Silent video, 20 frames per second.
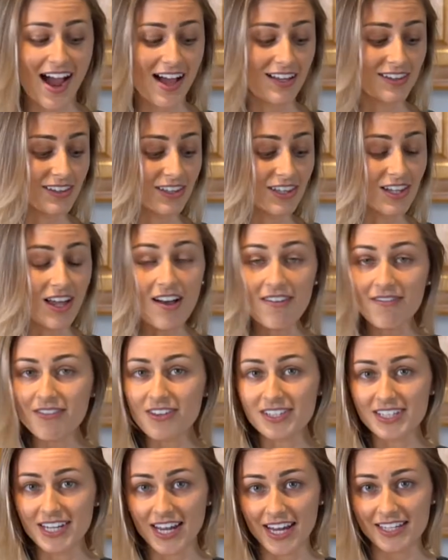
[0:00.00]
I love
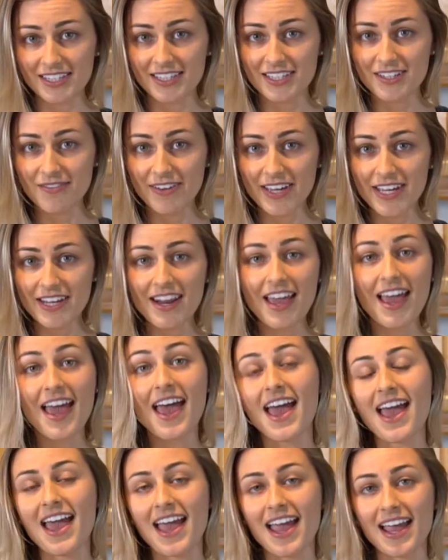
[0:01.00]
the taste of it,
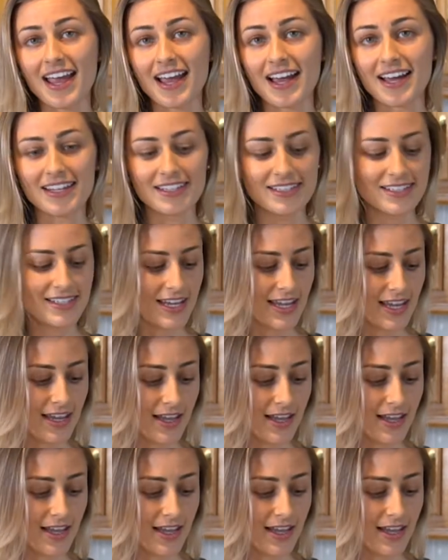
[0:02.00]
and